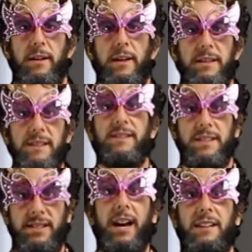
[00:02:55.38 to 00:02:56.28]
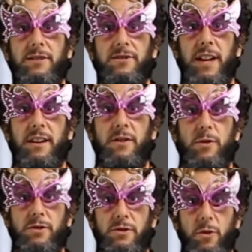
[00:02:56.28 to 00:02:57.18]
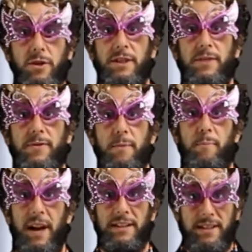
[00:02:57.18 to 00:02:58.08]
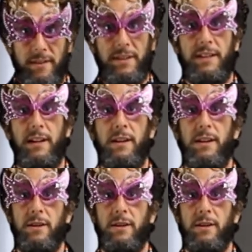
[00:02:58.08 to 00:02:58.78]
It is designed to take your students from passivity